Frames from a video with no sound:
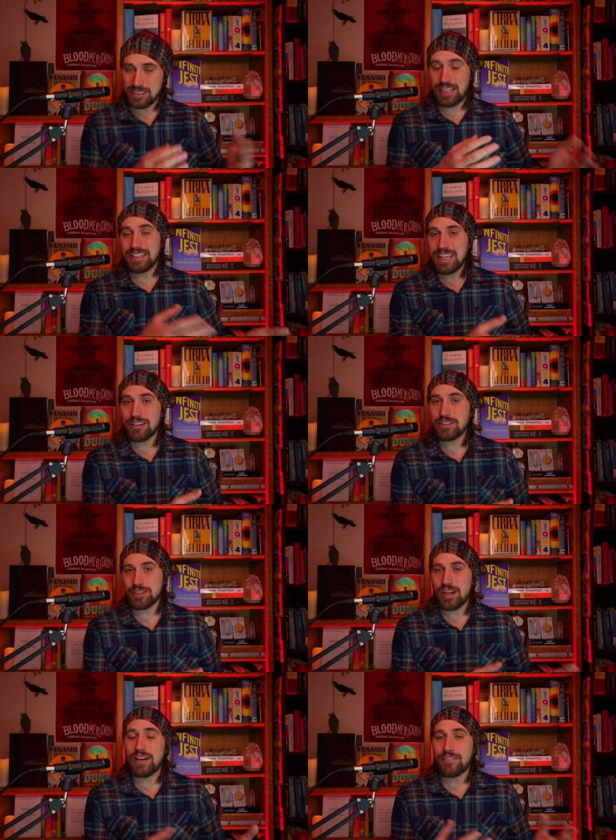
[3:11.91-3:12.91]
a
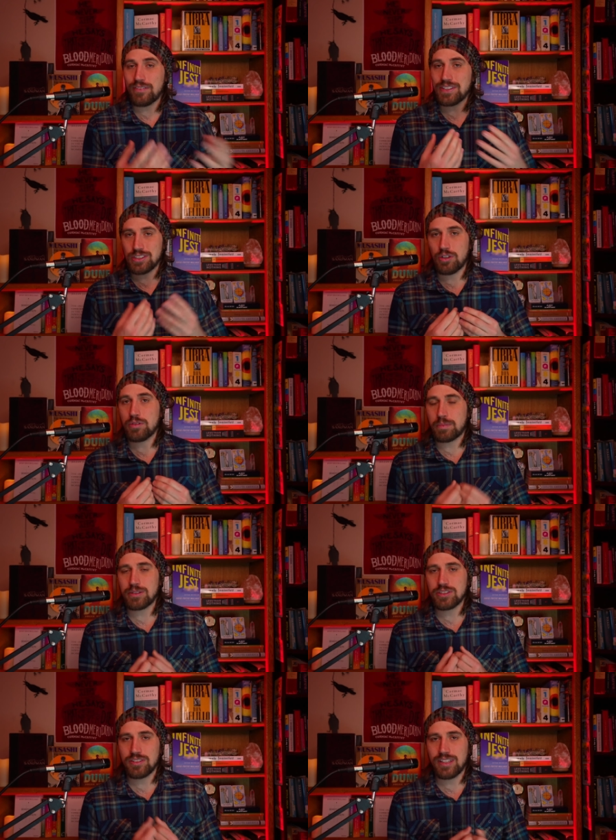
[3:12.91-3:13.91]
character off of his own
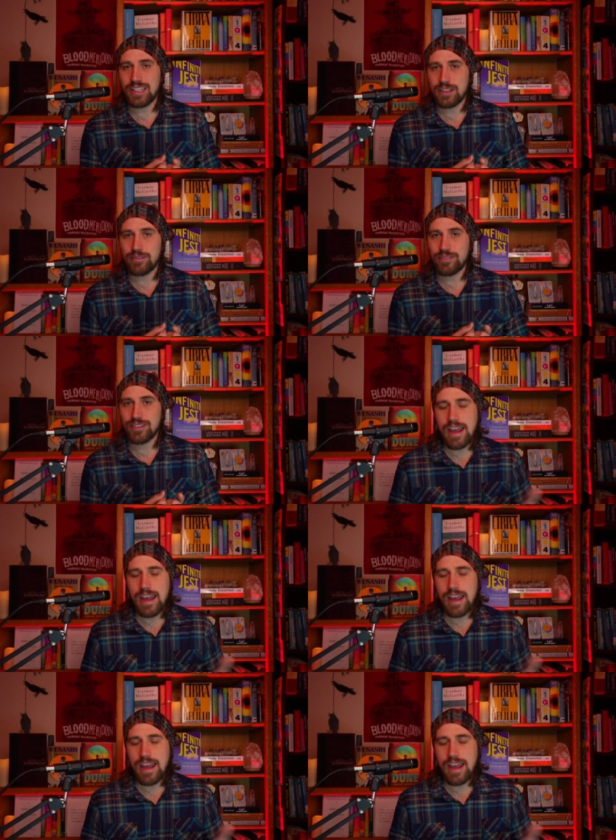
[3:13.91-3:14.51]
personal life.